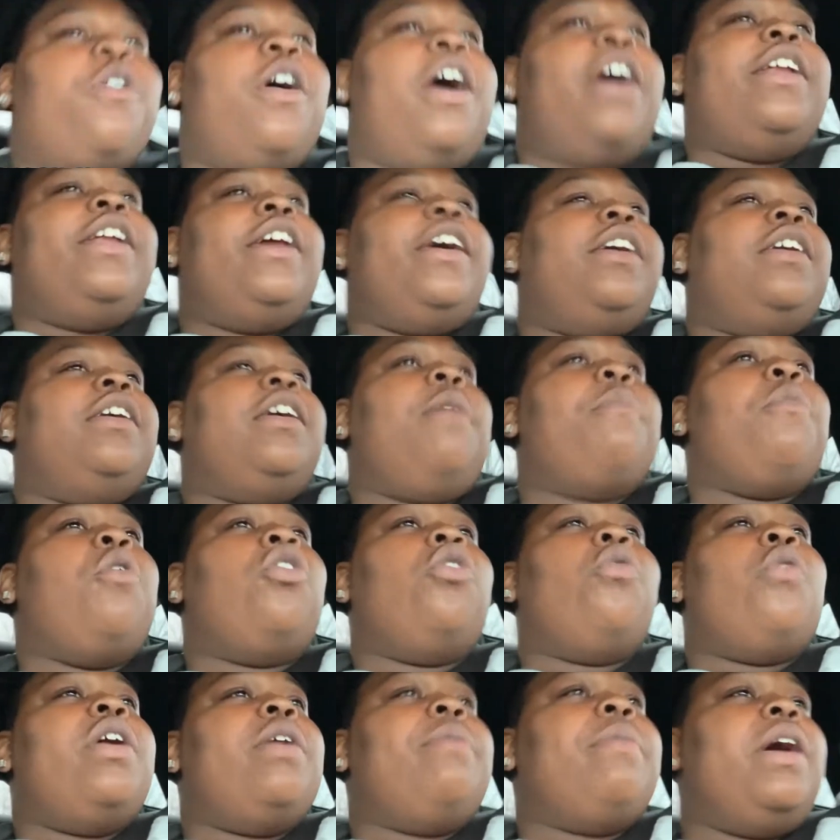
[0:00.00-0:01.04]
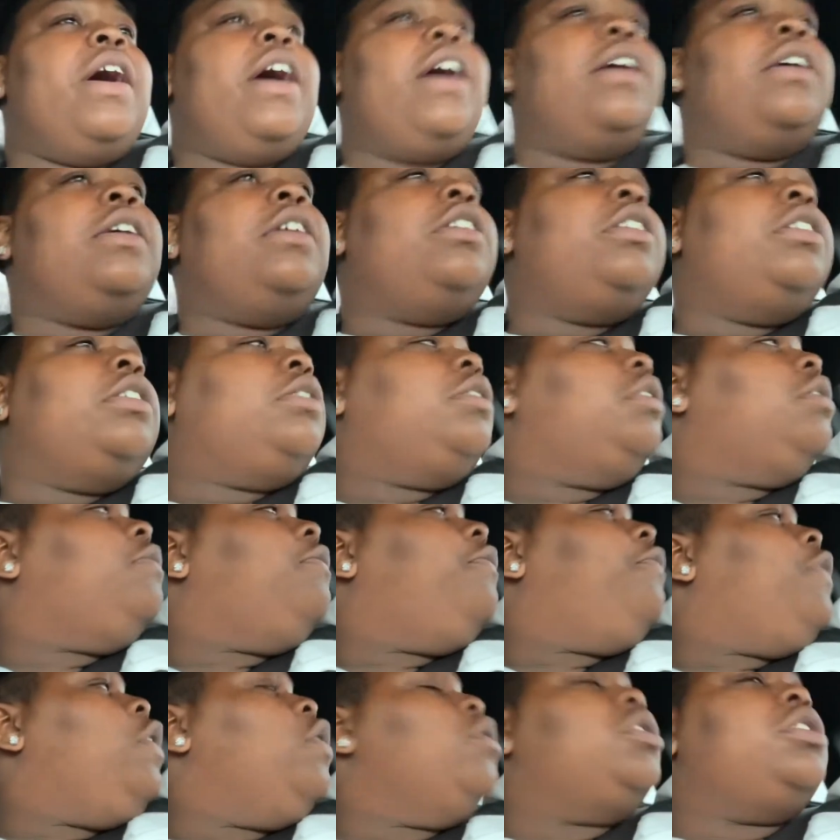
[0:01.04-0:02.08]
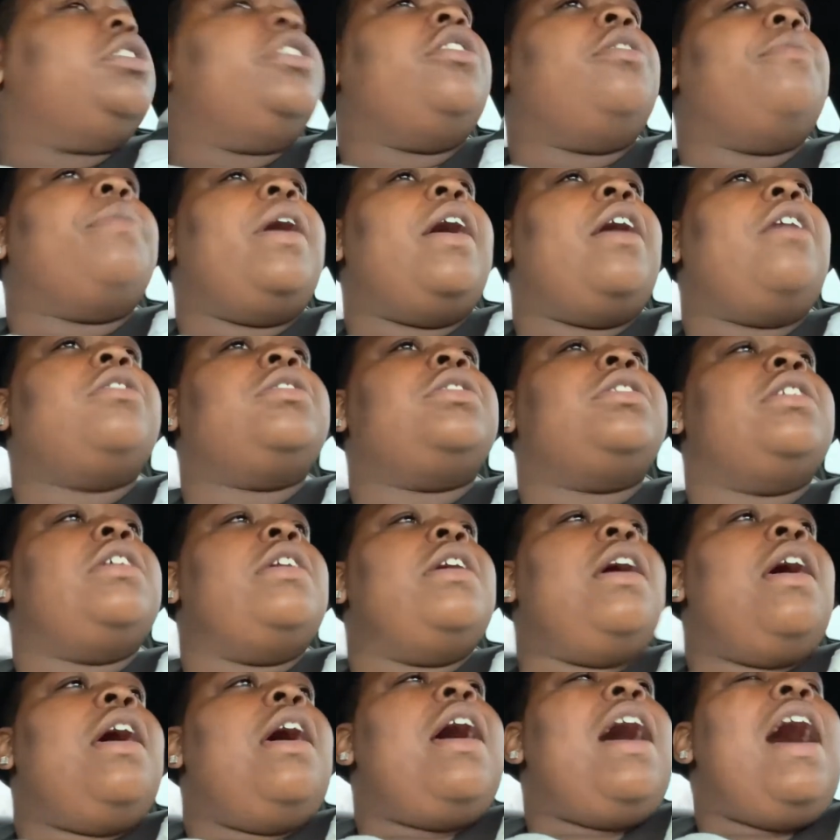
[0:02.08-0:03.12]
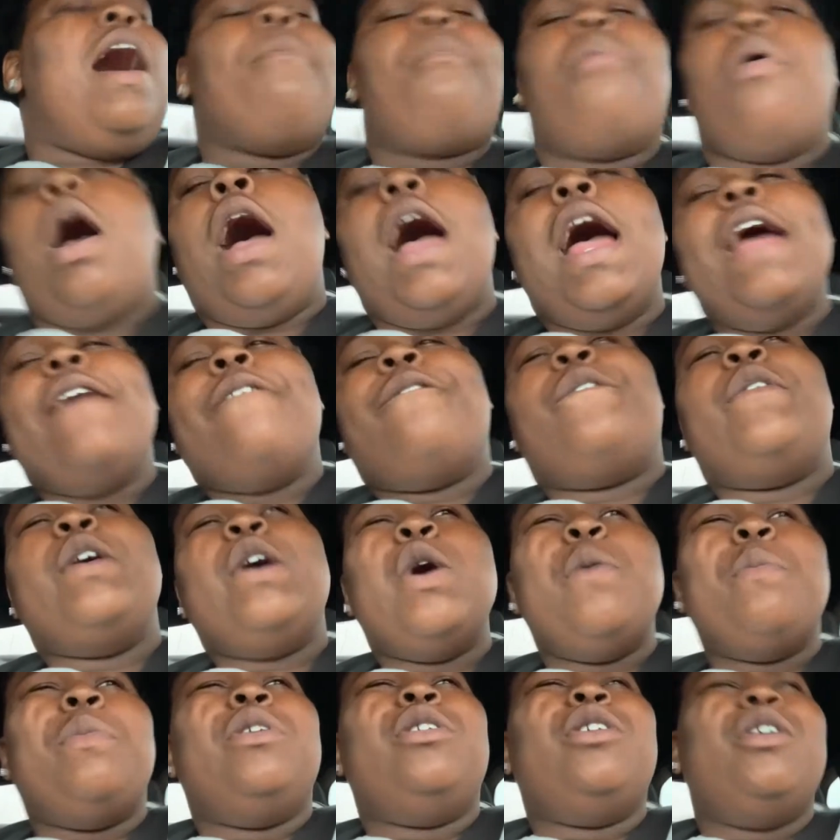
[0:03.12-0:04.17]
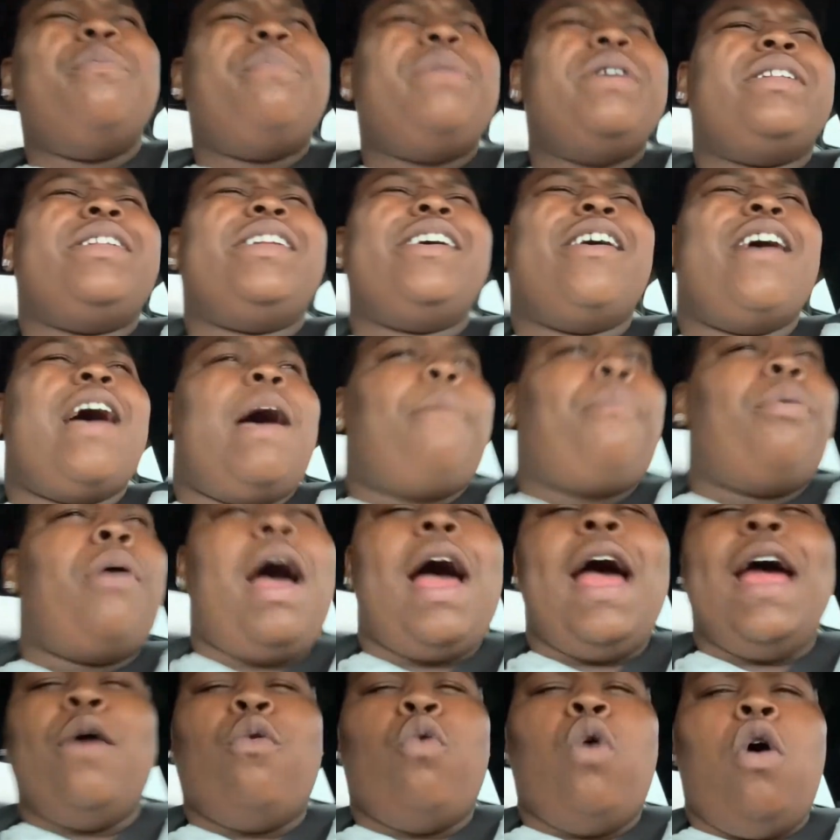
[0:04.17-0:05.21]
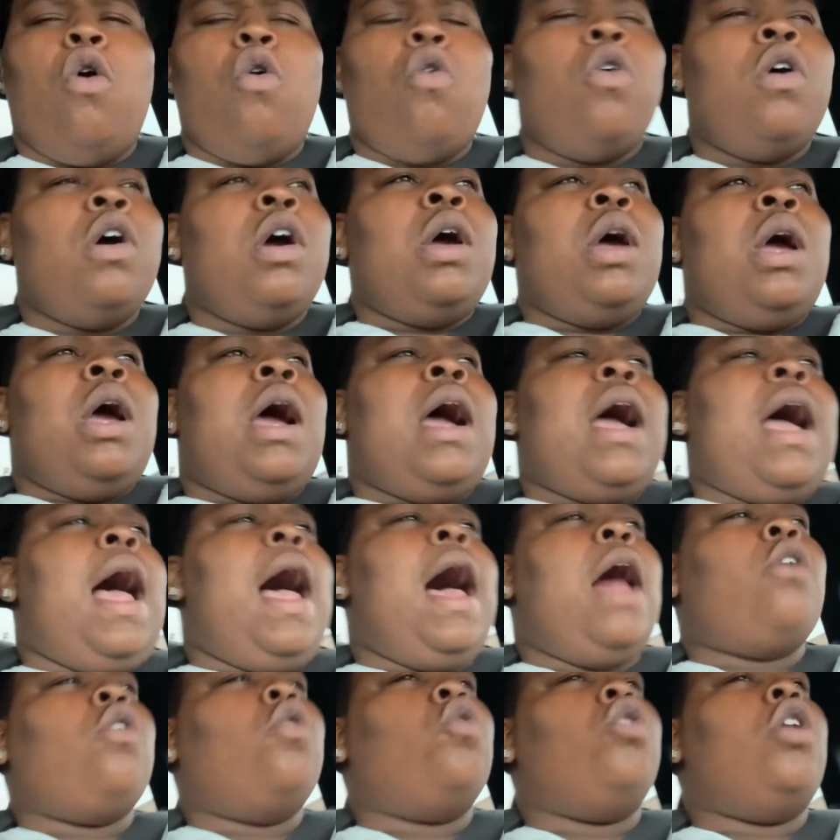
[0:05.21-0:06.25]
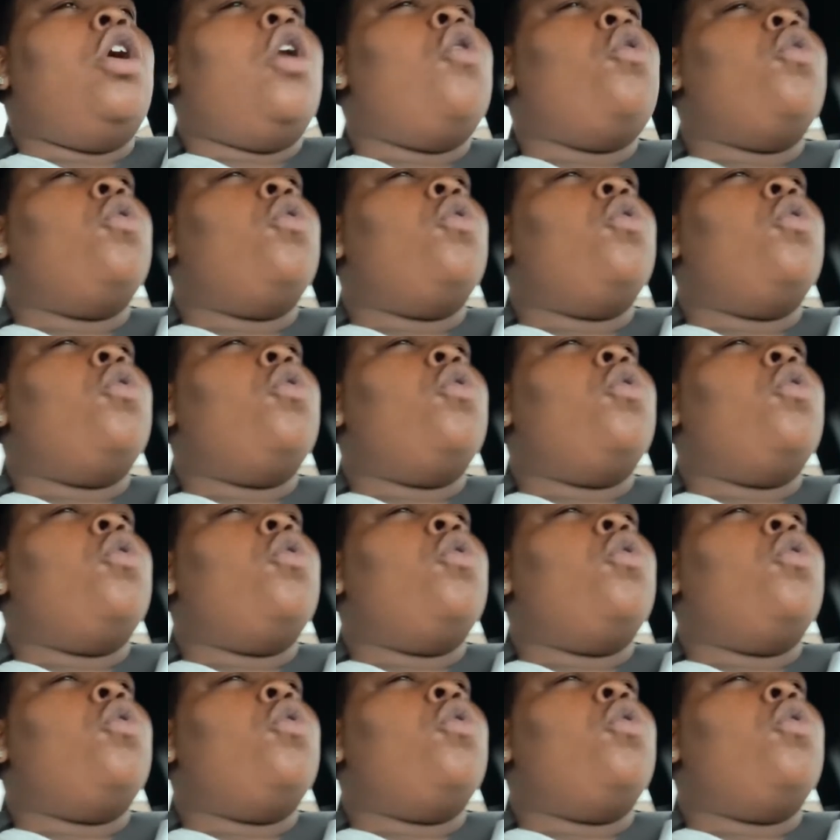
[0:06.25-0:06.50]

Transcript: now. I'm on the way to my folks in them house. I probably film a little bit there, I probably won't. I don't know.